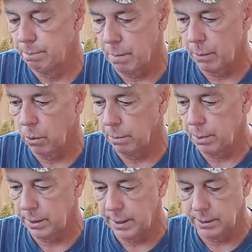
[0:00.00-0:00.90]
might want to
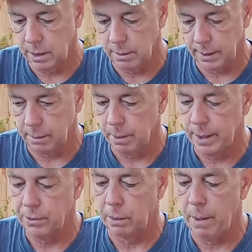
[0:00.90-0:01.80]
put these in a, like a
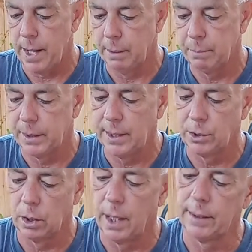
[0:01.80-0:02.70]
plastic bag. But
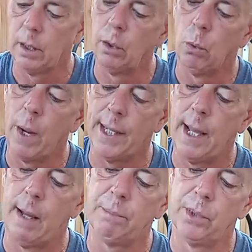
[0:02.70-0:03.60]
these are like the little wet
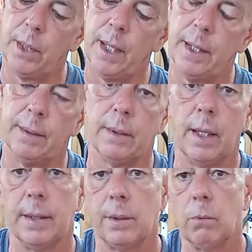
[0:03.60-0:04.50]
naps you get at,
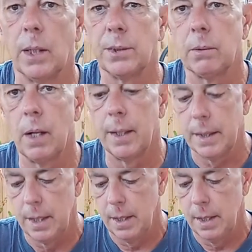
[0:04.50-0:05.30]
at the restaurant.